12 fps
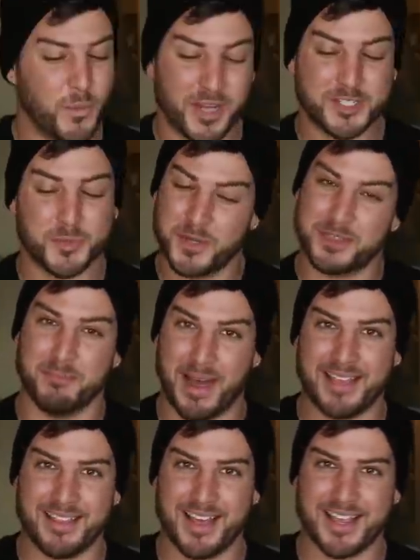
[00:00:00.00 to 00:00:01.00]
which with
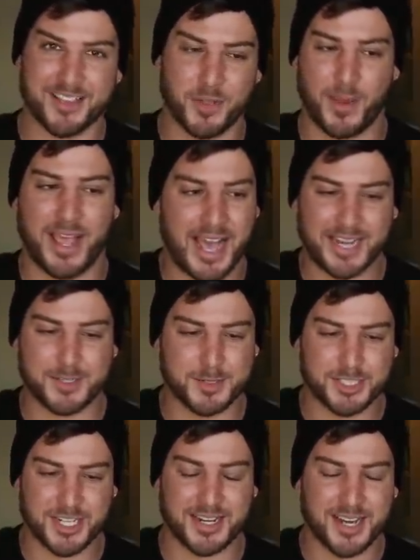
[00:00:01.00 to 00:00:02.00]
my luck and the way I do
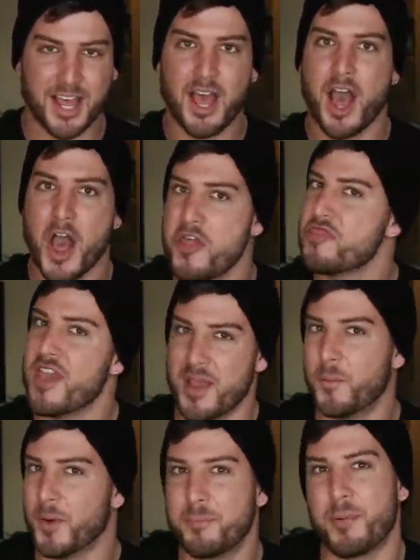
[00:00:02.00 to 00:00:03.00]
shit,
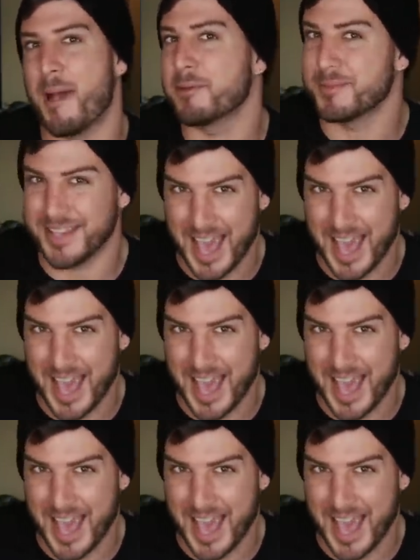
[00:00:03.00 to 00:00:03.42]
would probably